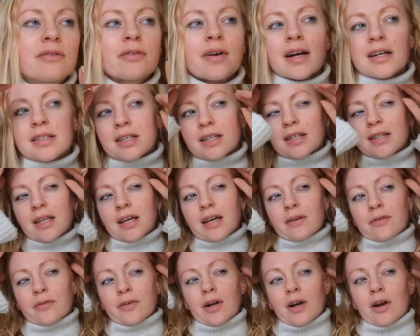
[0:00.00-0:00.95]
fact, I
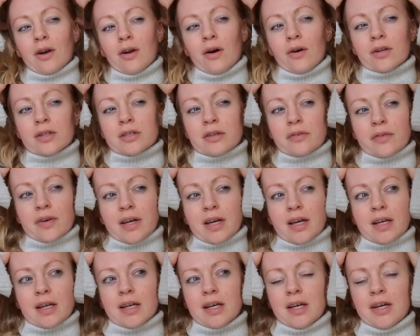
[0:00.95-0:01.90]
think for a lot of
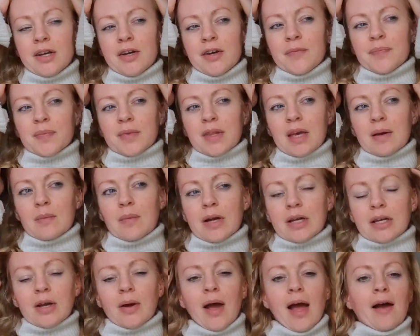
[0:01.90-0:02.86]
it, it
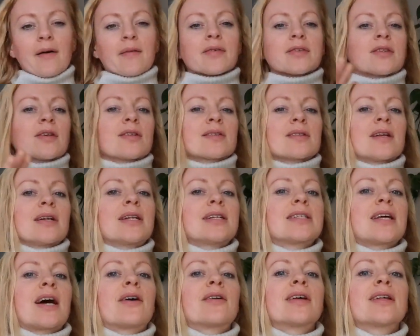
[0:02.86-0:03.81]
might go ever so slightly
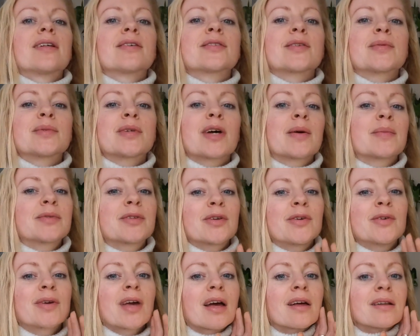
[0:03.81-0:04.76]
downhill sometimes, so
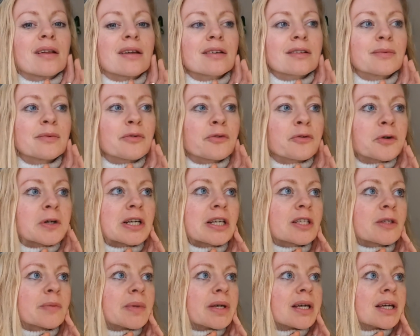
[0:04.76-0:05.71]
you get some free
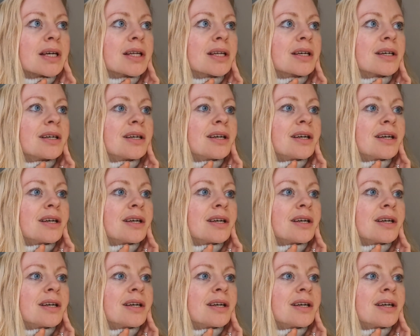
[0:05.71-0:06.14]
speed.